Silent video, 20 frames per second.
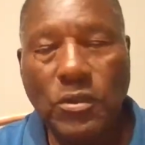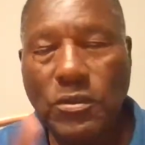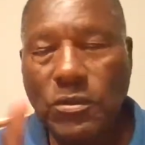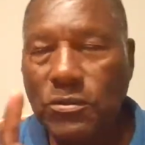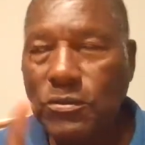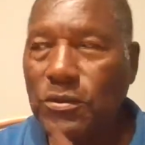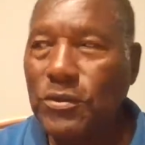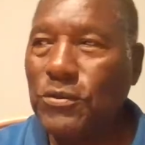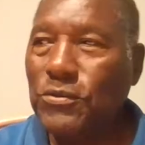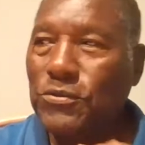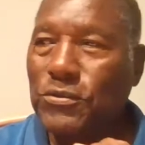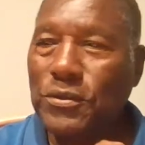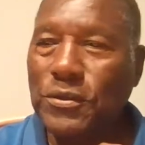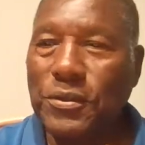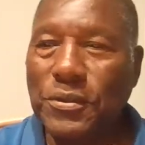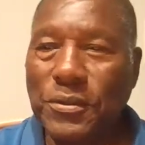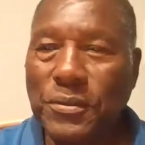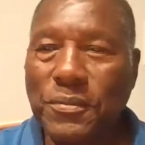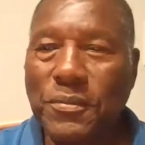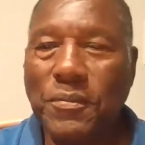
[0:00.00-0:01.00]

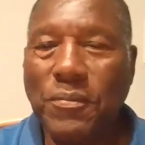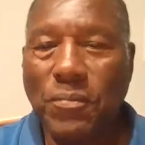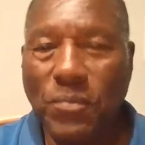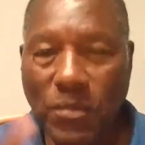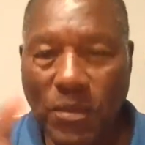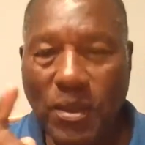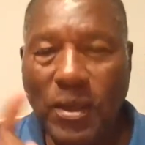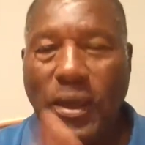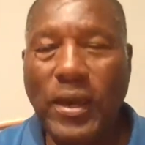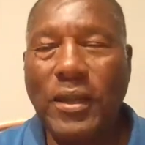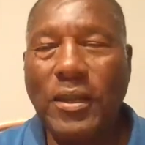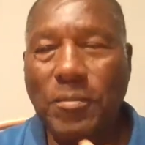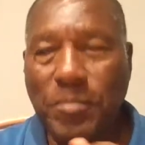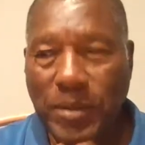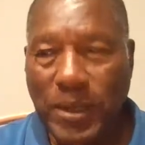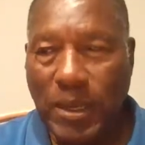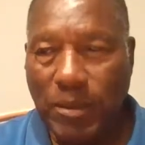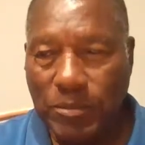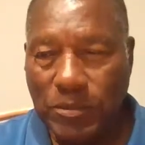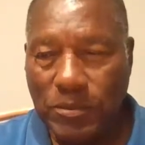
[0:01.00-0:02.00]
Tennessee,
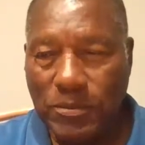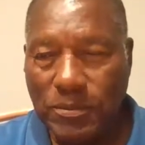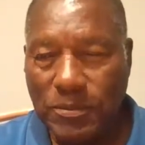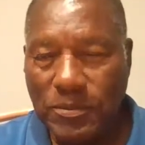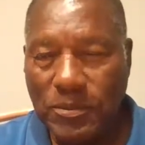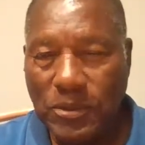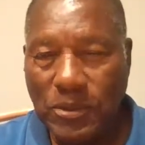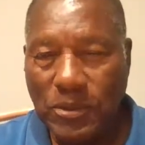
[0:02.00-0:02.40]
Alabama,